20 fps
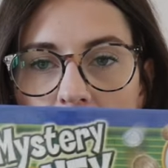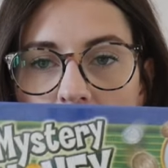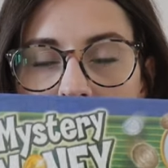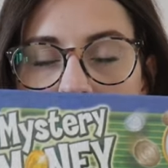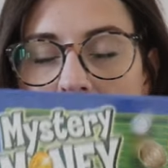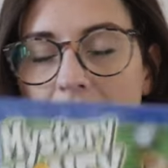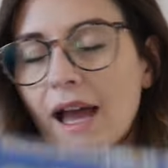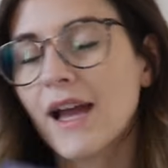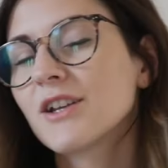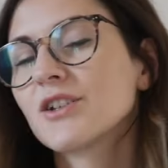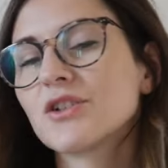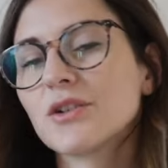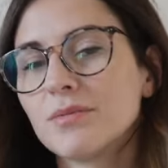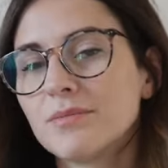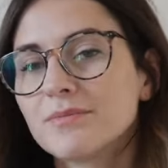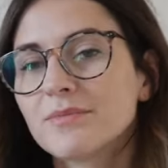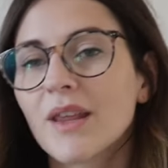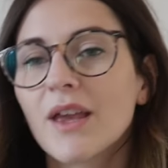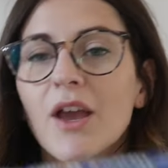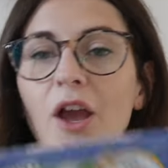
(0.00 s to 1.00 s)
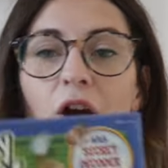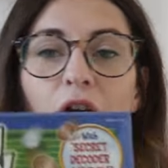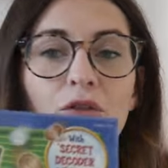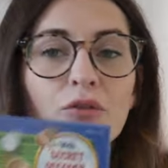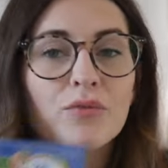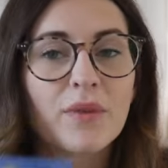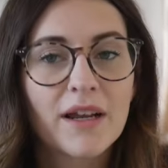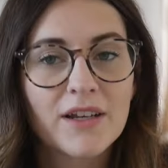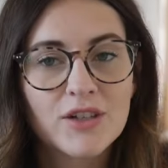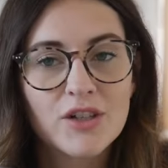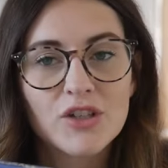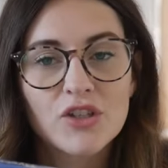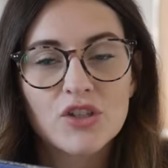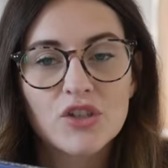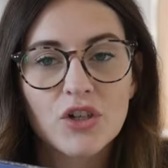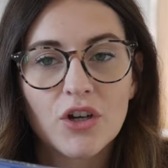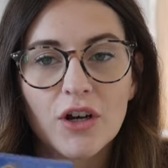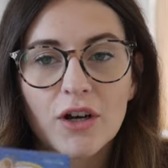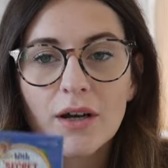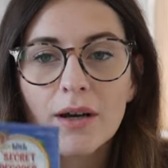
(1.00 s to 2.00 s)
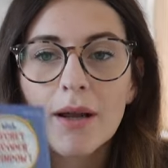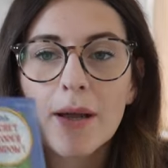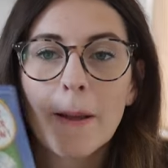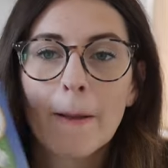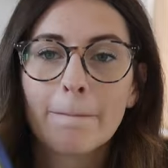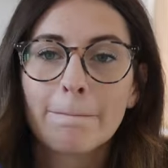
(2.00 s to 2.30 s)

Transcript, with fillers: cash register.